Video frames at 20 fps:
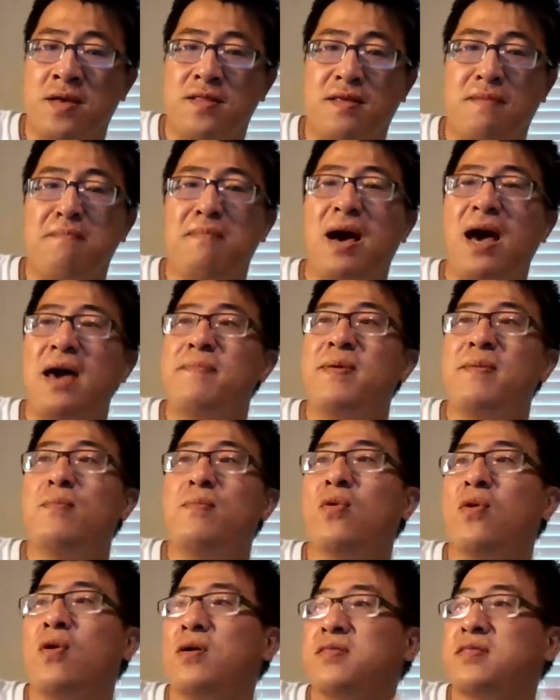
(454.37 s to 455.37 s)
They might be
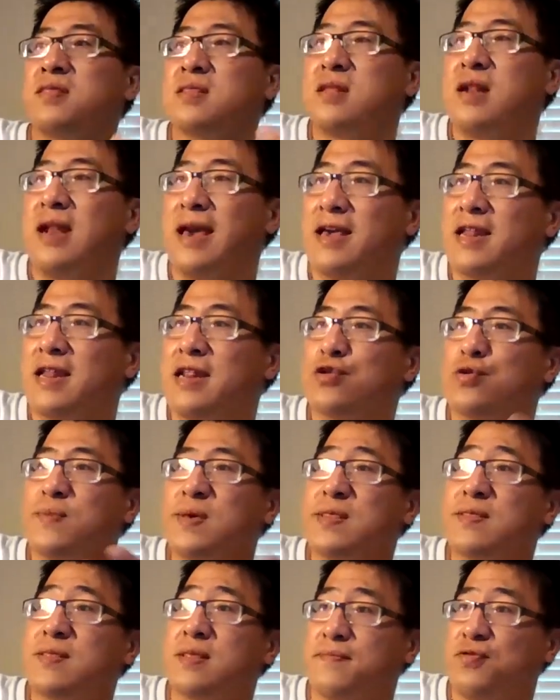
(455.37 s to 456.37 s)
more likely to be
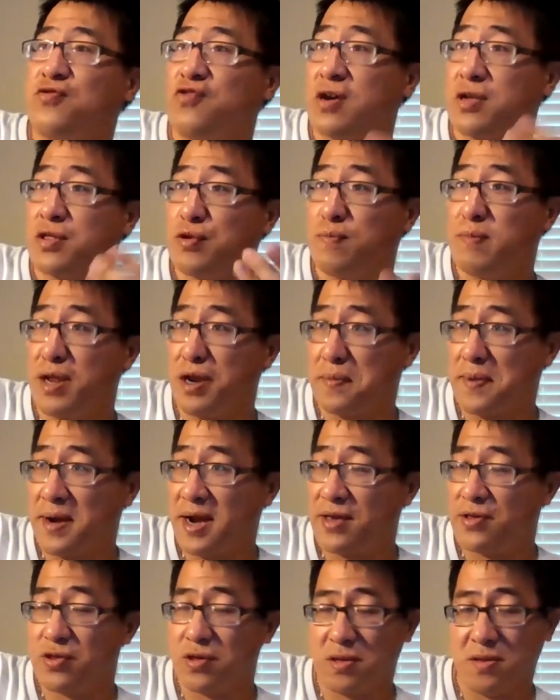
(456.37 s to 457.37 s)
subject to
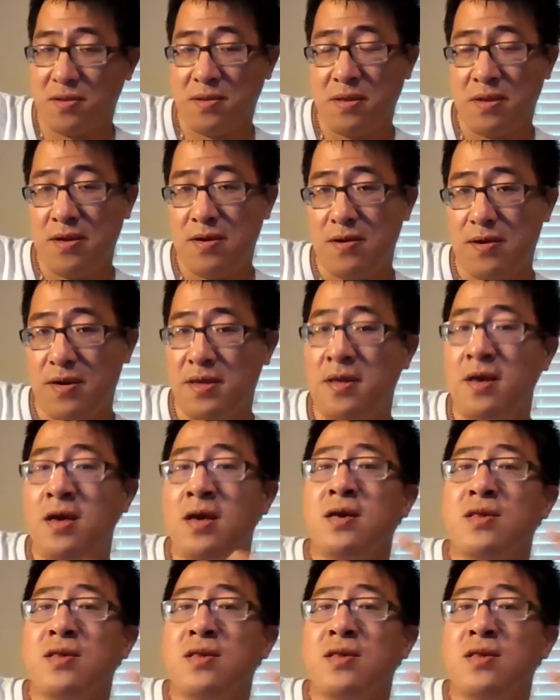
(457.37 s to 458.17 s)
manipulation, right?